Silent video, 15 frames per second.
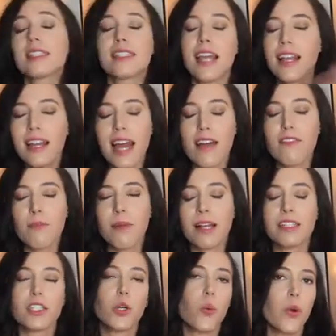The second half
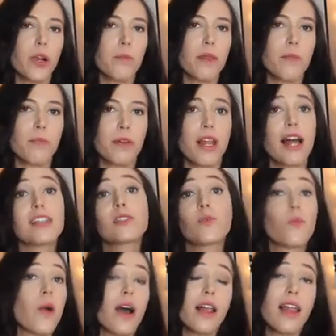applies to queer people as
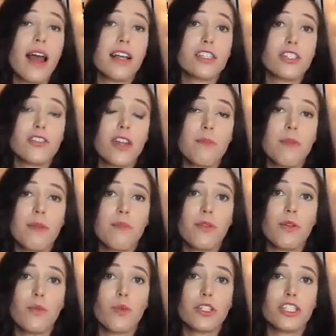well as straight
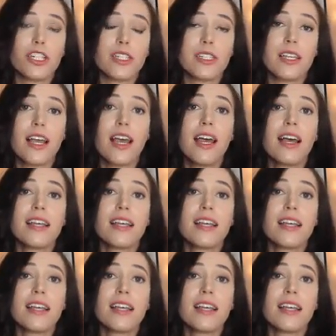people, which is